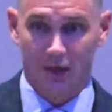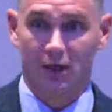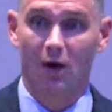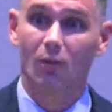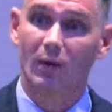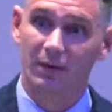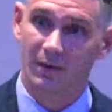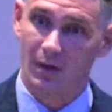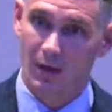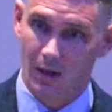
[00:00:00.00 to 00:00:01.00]
go
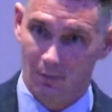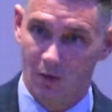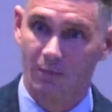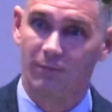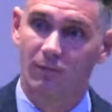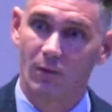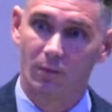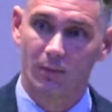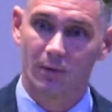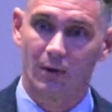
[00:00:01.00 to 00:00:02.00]
with it and move
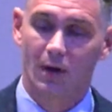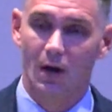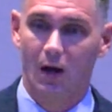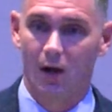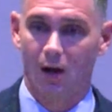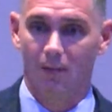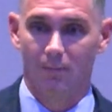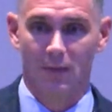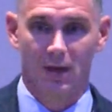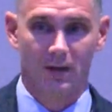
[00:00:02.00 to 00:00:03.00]
forward.
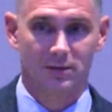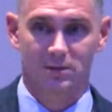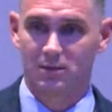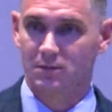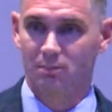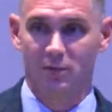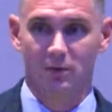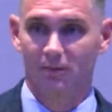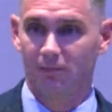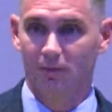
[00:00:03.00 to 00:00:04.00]
And it's just
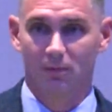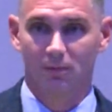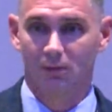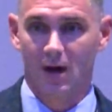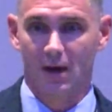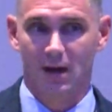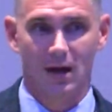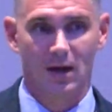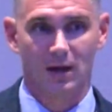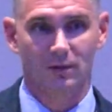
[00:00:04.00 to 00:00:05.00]
beautiful. Like,
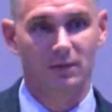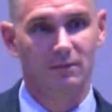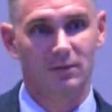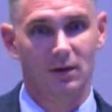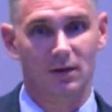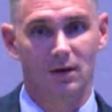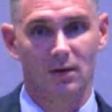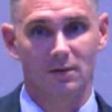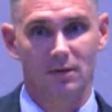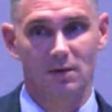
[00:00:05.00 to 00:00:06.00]
I had lived in
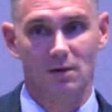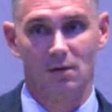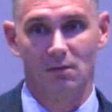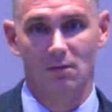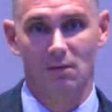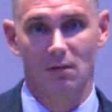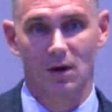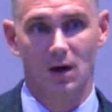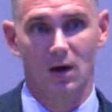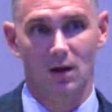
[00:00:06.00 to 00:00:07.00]
other
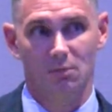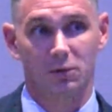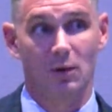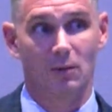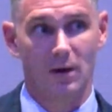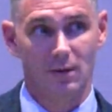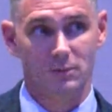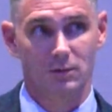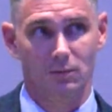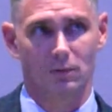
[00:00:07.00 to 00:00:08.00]

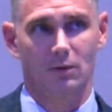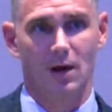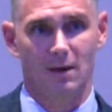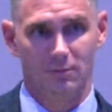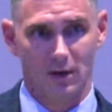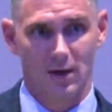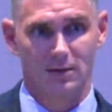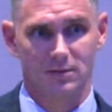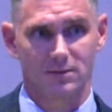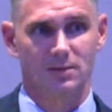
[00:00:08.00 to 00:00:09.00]
programs or halfway
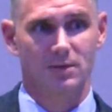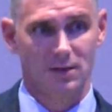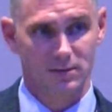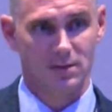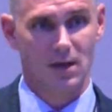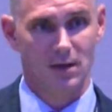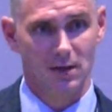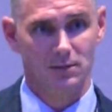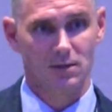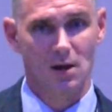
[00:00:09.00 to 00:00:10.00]
houses and things of that
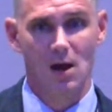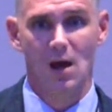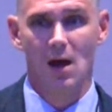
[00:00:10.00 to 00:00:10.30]
nature.